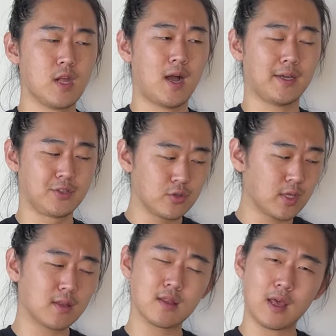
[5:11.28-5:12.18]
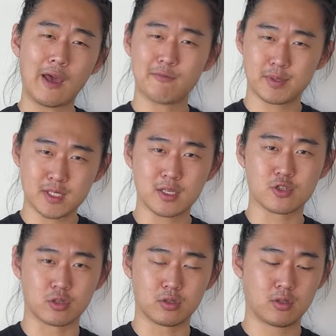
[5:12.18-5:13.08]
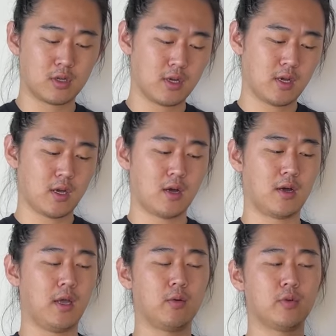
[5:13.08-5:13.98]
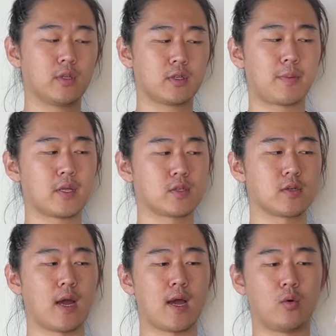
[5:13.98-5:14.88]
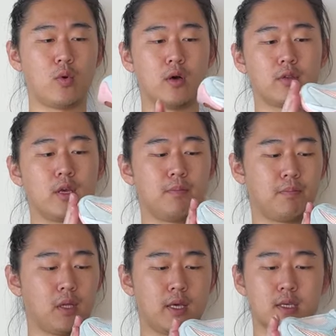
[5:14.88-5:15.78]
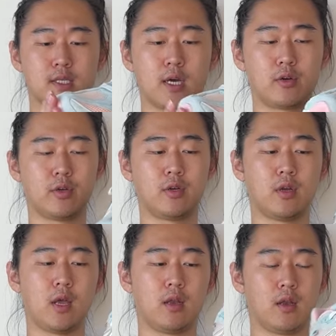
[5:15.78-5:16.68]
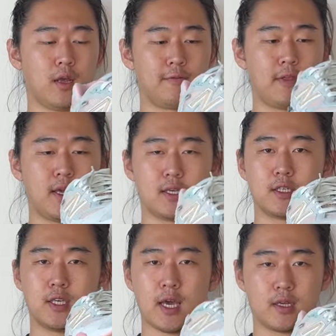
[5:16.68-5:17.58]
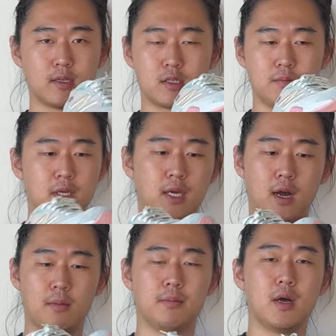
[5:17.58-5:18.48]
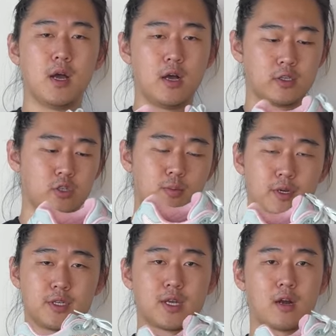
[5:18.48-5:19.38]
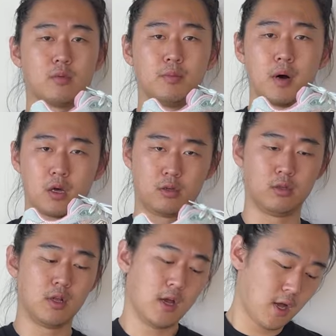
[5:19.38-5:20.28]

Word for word: I do think that they have potential. It really depends on how well they play this out and if they can get it to become a super desirable model.